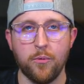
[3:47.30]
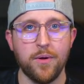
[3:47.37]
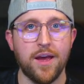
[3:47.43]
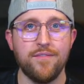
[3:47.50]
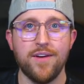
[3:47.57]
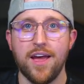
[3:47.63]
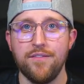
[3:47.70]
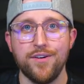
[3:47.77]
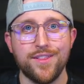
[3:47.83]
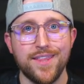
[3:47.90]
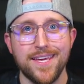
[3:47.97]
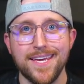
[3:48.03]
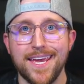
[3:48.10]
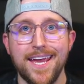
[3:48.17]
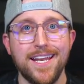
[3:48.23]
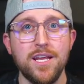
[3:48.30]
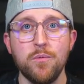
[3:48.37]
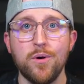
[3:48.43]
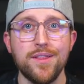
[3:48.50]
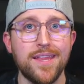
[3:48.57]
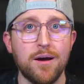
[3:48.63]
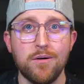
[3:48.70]
have everything.
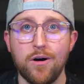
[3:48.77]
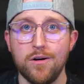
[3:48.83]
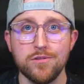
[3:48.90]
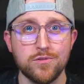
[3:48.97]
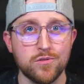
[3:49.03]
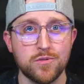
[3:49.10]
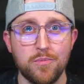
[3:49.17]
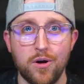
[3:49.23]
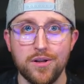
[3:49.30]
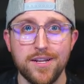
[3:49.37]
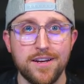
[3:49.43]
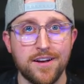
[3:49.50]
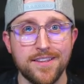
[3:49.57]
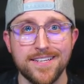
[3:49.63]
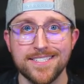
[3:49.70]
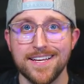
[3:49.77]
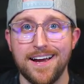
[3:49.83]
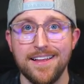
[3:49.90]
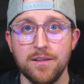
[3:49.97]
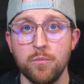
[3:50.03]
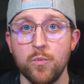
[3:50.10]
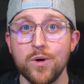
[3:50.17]
Anyone that also spawned in on this
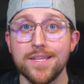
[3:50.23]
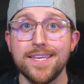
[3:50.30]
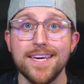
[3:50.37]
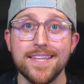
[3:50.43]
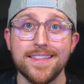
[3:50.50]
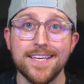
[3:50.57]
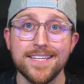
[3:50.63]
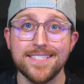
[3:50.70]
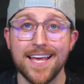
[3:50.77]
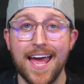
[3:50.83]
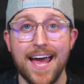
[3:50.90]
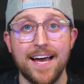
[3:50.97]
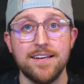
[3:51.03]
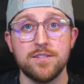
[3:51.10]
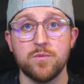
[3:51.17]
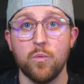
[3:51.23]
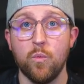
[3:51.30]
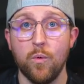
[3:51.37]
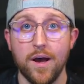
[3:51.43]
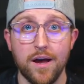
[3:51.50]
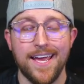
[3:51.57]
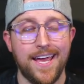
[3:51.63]
island would get this as
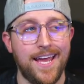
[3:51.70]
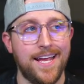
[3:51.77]
well.